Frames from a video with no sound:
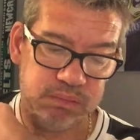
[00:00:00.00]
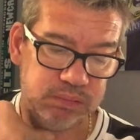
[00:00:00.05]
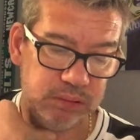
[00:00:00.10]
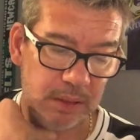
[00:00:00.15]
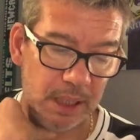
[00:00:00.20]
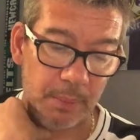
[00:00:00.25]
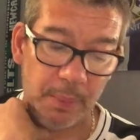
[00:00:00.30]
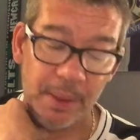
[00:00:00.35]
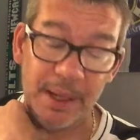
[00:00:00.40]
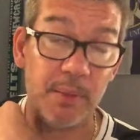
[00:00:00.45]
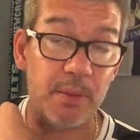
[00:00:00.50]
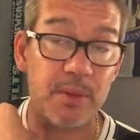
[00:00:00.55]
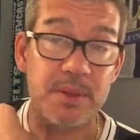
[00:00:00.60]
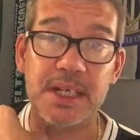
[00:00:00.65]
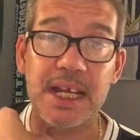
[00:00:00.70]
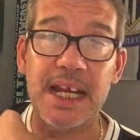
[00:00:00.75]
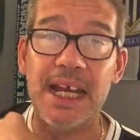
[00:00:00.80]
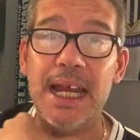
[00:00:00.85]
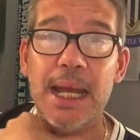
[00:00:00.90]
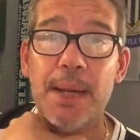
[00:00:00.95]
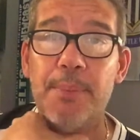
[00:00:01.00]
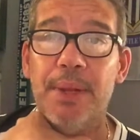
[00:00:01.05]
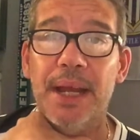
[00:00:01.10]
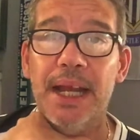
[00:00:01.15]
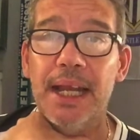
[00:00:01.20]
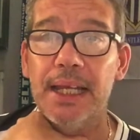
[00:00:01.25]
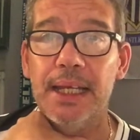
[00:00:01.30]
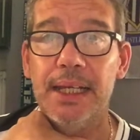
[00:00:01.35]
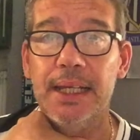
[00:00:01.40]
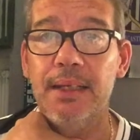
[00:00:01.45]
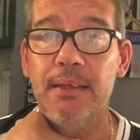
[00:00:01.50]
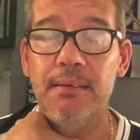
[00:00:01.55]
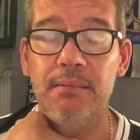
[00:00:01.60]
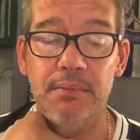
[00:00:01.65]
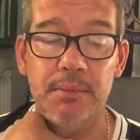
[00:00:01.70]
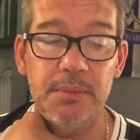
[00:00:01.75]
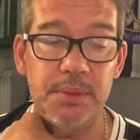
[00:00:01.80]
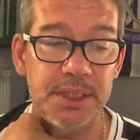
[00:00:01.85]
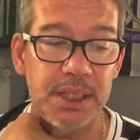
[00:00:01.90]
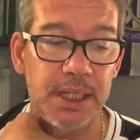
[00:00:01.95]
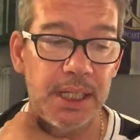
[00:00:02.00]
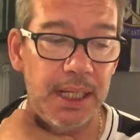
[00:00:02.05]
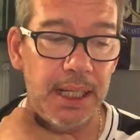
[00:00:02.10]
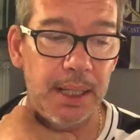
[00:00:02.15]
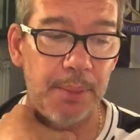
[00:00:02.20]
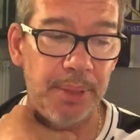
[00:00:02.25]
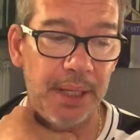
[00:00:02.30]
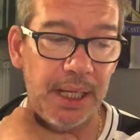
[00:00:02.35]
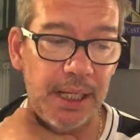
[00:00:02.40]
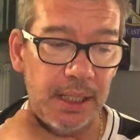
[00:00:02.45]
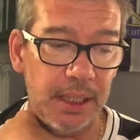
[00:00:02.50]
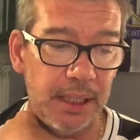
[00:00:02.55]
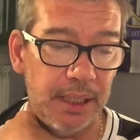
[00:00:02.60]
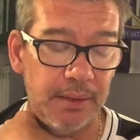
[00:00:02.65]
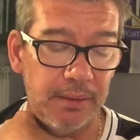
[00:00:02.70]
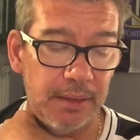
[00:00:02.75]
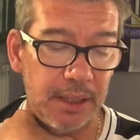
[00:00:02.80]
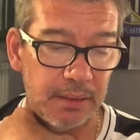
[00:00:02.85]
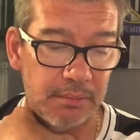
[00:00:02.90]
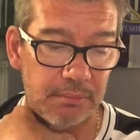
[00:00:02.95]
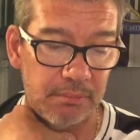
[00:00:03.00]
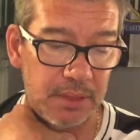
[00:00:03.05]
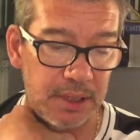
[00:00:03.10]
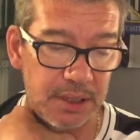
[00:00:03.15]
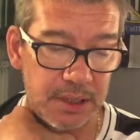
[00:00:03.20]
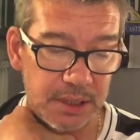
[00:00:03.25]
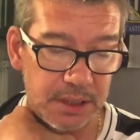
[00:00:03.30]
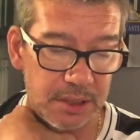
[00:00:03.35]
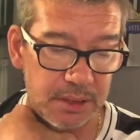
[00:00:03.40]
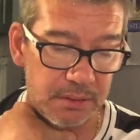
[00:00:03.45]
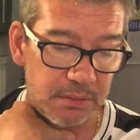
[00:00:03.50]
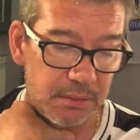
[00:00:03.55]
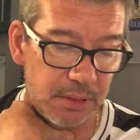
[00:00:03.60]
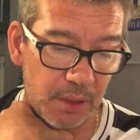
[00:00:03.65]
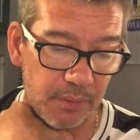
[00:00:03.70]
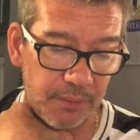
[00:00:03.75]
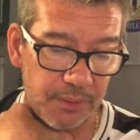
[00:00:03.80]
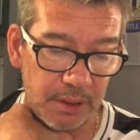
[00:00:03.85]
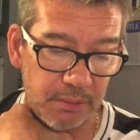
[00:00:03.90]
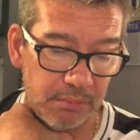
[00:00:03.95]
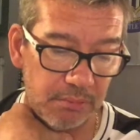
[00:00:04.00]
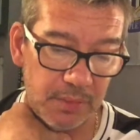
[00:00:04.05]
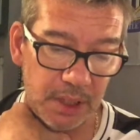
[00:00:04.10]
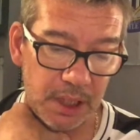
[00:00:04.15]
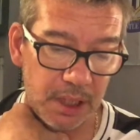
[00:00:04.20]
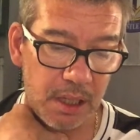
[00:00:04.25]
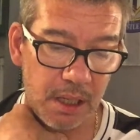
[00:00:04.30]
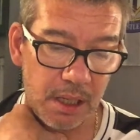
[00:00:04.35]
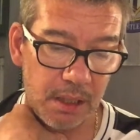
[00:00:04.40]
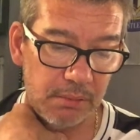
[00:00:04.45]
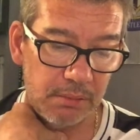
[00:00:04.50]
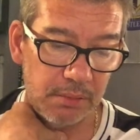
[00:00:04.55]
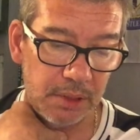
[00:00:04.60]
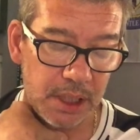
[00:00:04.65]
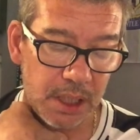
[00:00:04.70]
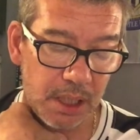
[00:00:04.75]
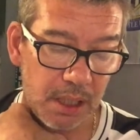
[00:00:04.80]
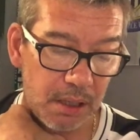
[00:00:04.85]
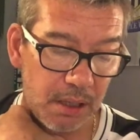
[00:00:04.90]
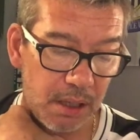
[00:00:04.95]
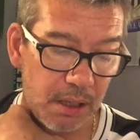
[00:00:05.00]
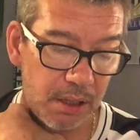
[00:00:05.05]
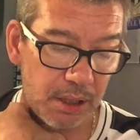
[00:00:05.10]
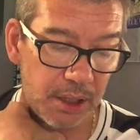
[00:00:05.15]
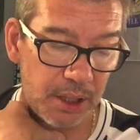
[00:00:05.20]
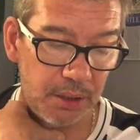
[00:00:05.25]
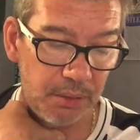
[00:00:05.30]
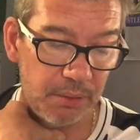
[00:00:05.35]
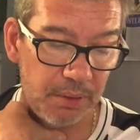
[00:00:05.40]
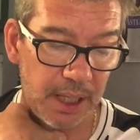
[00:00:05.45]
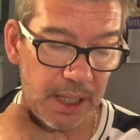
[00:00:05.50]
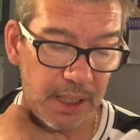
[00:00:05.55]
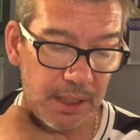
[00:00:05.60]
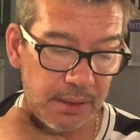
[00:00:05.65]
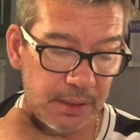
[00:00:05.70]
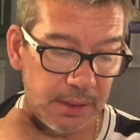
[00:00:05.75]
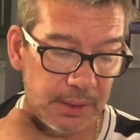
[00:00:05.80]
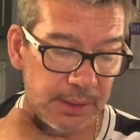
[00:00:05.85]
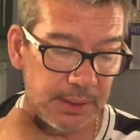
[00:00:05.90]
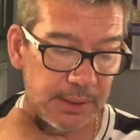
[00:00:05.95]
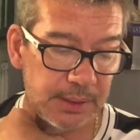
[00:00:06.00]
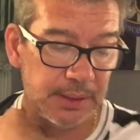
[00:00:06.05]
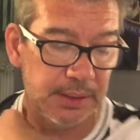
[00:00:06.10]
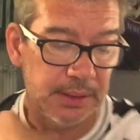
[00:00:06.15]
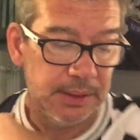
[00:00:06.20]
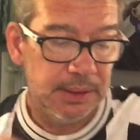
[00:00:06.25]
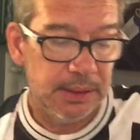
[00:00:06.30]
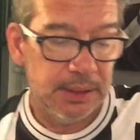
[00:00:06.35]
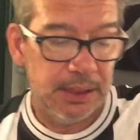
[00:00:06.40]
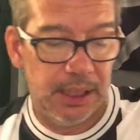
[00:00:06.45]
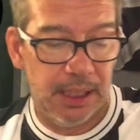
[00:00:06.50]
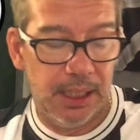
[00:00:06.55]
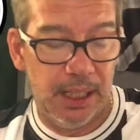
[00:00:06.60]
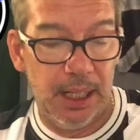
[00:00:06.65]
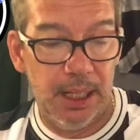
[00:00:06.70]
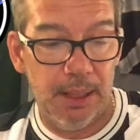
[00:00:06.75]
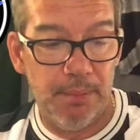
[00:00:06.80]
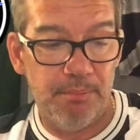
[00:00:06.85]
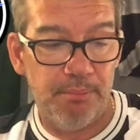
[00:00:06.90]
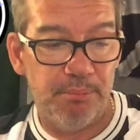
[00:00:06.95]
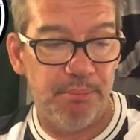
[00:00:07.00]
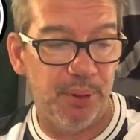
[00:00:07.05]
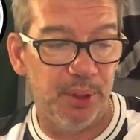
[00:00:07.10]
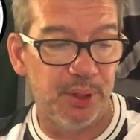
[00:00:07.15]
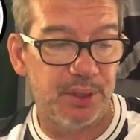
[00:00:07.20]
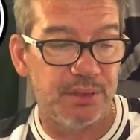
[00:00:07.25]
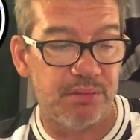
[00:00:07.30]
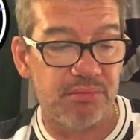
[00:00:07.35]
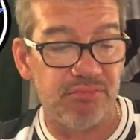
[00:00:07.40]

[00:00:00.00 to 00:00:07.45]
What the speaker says: mean, it was a clear penalty. It was a clear penalty. That there's nothing, you can't argue that. But